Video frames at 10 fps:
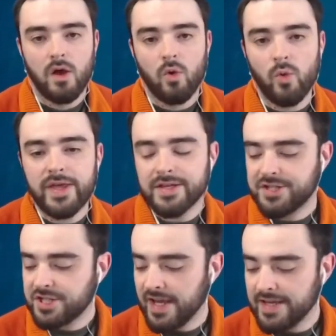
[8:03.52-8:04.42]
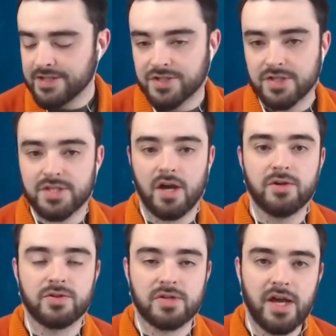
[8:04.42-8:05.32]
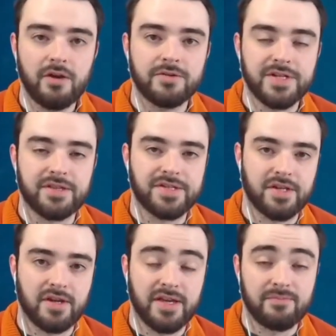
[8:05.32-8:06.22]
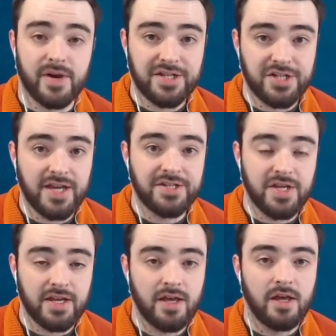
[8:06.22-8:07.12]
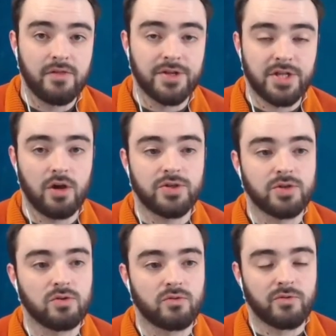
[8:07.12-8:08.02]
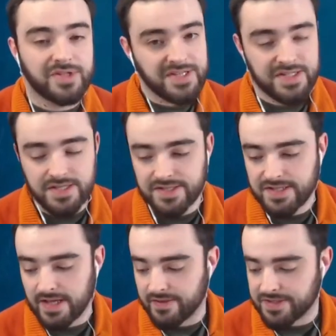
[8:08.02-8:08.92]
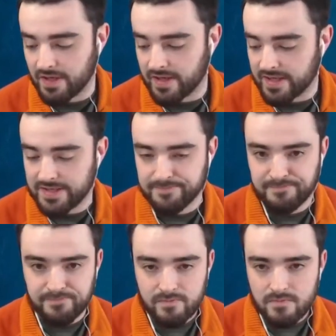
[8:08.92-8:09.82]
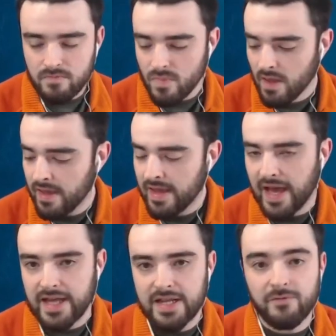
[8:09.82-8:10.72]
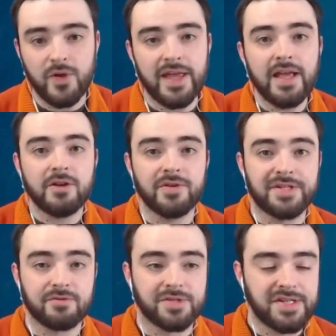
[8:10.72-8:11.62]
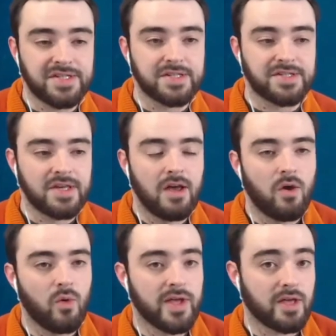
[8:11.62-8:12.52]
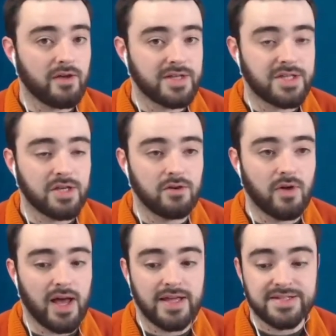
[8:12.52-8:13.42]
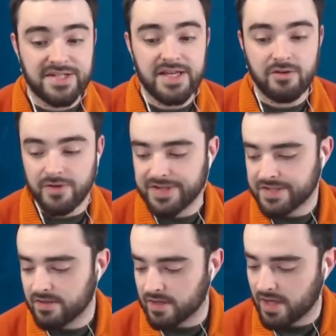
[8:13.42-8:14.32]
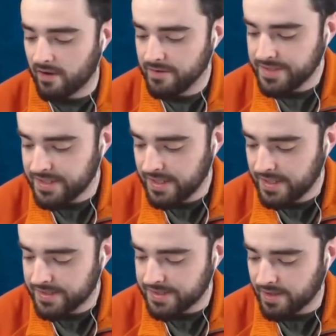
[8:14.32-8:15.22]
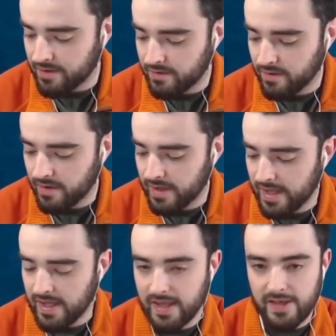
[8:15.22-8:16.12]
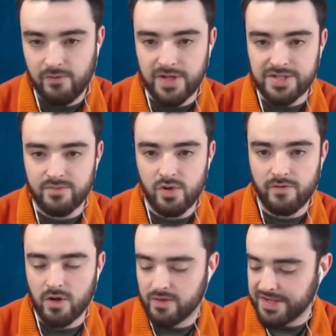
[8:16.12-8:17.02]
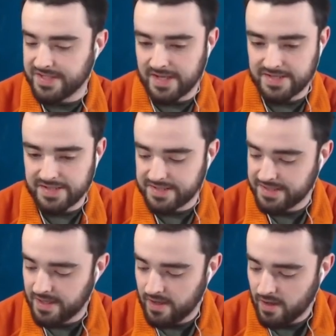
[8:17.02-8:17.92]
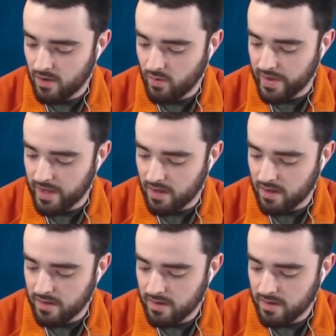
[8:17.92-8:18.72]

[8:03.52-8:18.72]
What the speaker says: We could change the total current in the circuit by changing the total resistance in the circuit. And if we increase the resistance, we're going to decrease the current. So if we're to move along this axis, we are